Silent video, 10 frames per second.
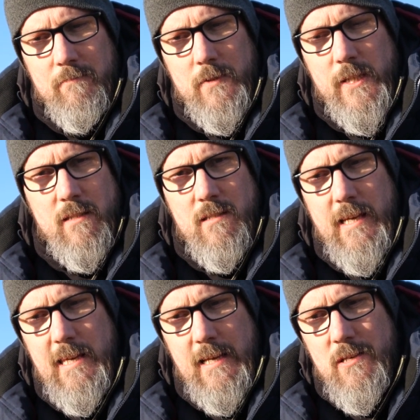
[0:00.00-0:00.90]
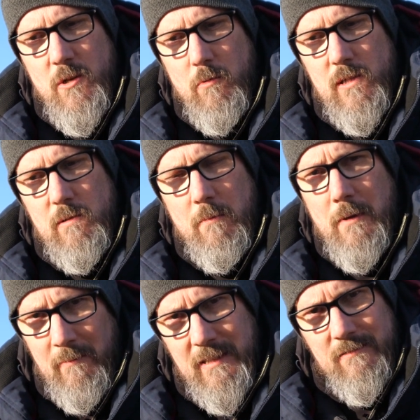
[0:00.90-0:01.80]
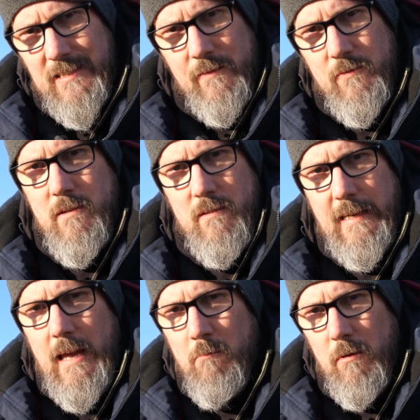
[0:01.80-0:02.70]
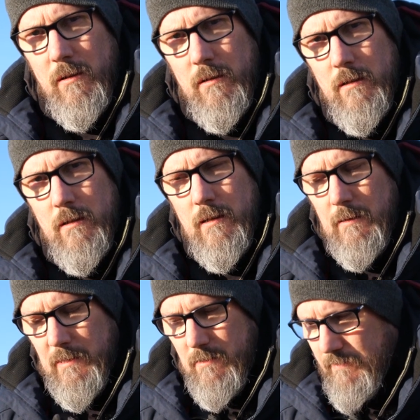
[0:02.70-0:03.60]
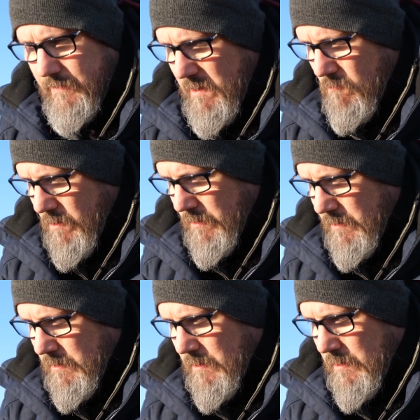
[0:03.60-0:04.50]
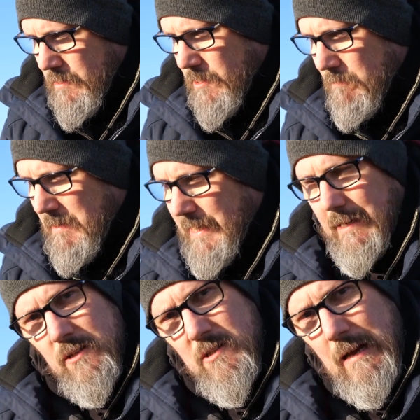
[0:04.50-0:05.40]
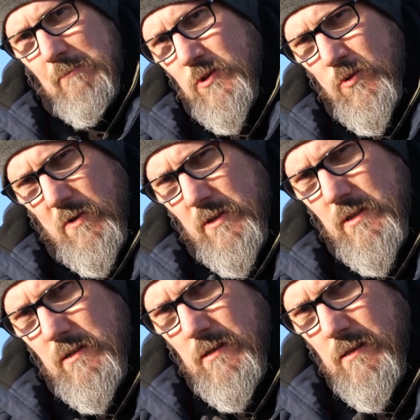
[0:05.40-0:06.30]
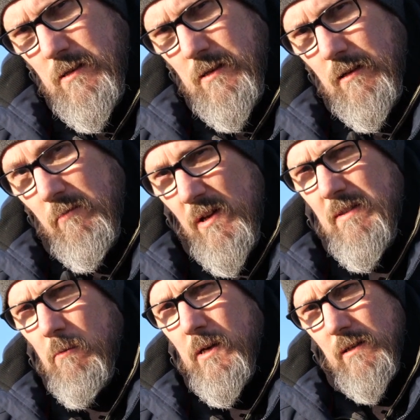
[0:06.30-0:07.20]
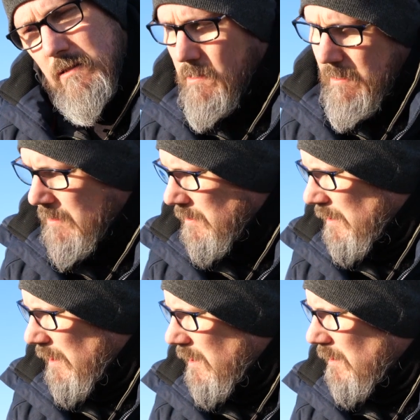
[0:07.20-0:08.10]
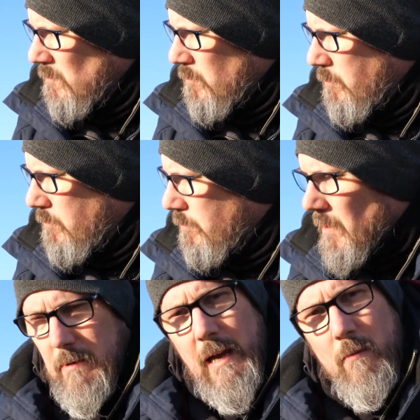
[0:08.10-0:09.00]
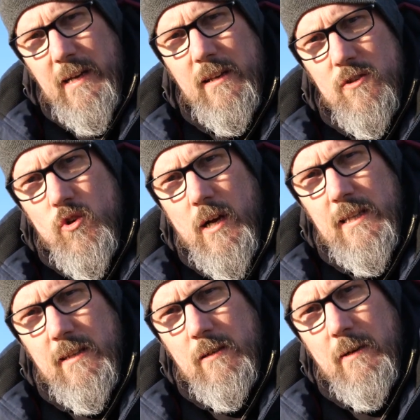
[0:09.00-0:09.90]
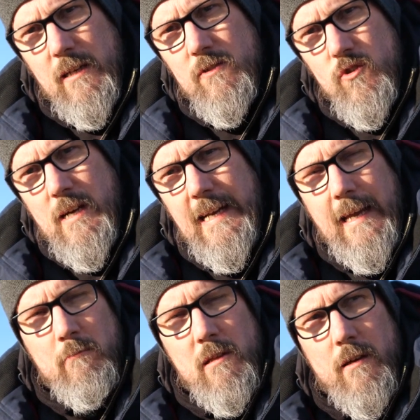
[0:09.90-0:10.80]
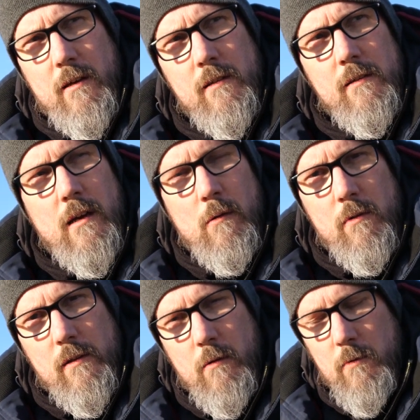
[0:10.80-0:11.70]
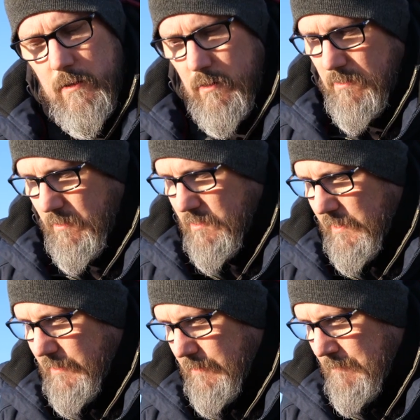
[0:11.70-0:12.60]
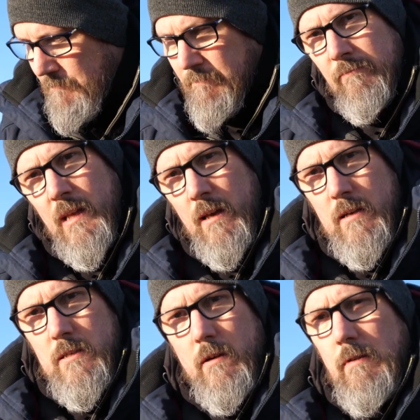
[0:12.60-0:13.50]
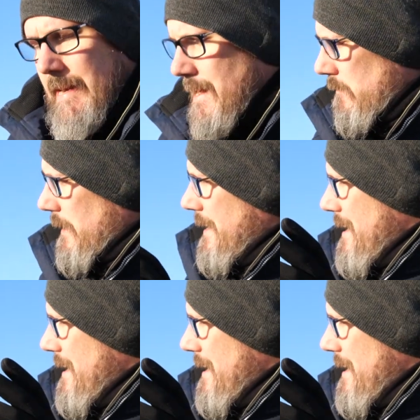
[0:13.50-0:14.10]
She didn't say yes she wanted one, but I'm going to give her another camera. I'm going to find one. She may get the Snaposaurus. We know that works. But yeah, we're going to try, I think. We're going to try again with her. I want her to succeed. So right now I